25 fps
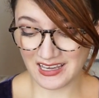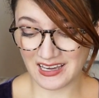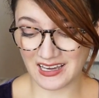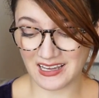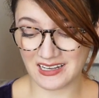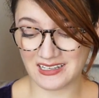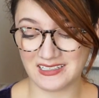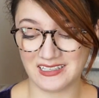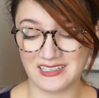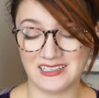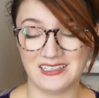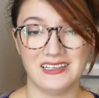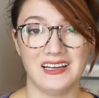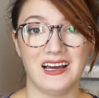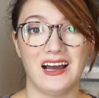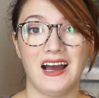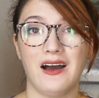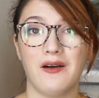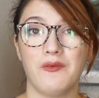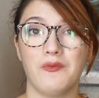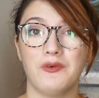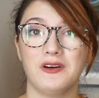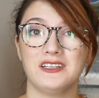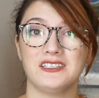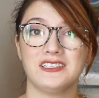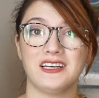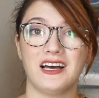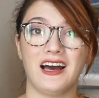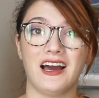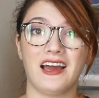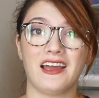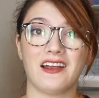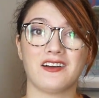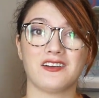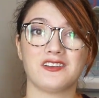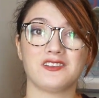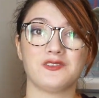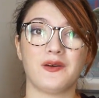It did not want to
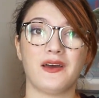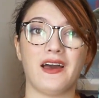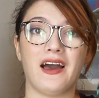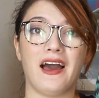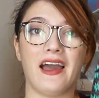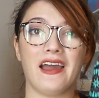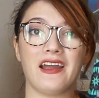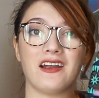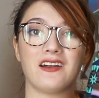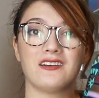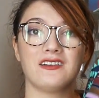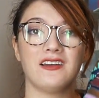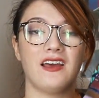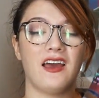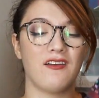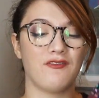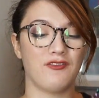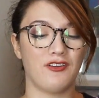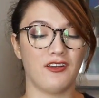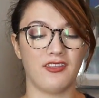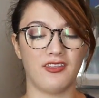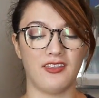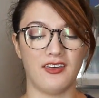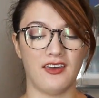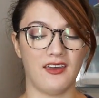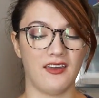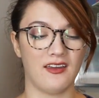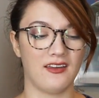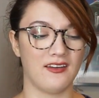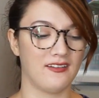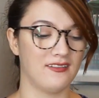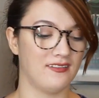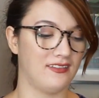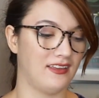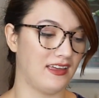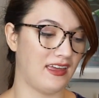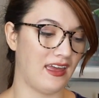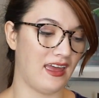iron, so I ironed
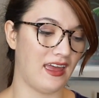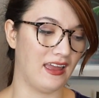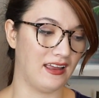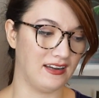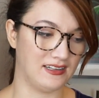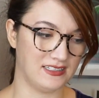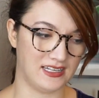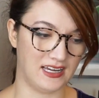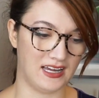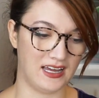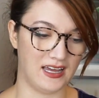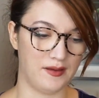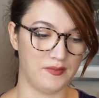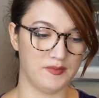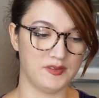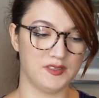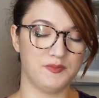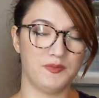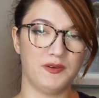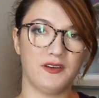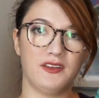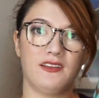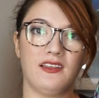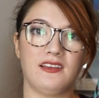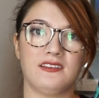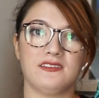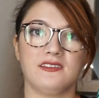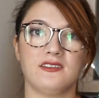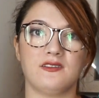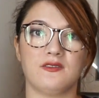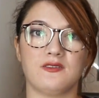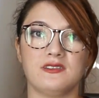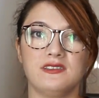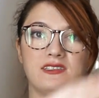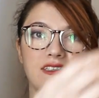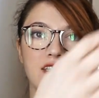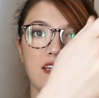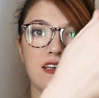everything like 8 times, but as you
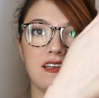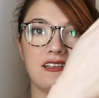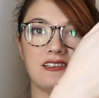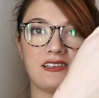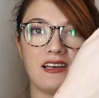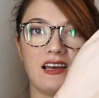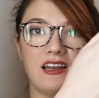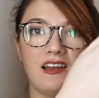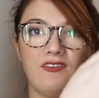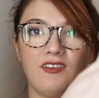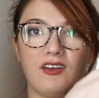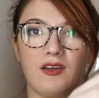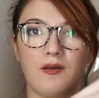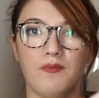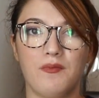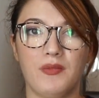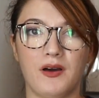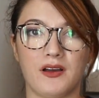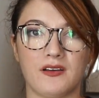can see, it's kind of like